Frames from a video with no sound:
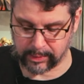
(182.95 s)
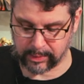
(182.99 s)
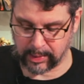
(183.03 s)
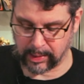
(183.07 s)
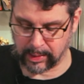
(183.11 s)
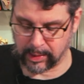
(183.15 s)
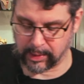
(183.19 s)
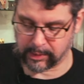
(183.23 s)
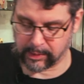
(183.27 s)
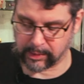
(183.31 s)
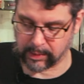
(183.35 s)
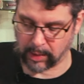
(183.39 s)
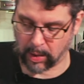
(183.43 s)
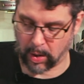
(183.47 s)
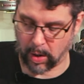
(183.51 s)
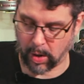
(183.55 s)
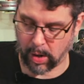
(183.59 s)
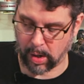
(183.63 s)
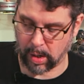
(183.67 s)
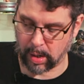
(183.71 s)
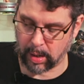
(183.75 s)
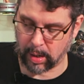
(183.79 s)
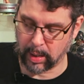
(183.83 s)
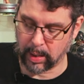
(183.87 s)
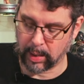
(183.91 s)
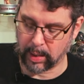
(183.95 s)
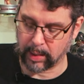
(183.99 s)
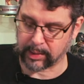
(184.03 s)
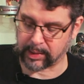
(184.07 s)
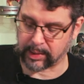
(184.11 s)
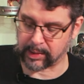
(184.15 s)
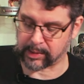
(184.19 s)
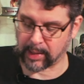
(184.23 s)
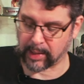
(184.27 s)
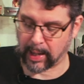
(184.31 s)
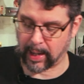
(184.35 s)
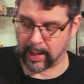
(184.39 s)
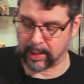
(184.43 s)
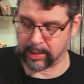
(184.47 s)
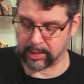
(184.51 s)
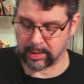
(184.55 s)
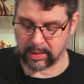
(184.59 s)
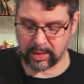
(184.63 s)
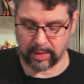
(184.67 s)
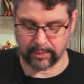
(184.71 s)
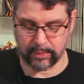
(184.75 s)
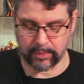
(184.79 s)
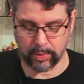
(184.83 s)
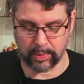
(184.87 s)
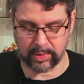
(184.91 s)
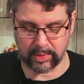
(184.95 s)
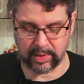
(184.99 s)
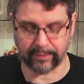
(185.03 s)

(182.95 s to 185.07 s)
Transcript: These are designed to give you a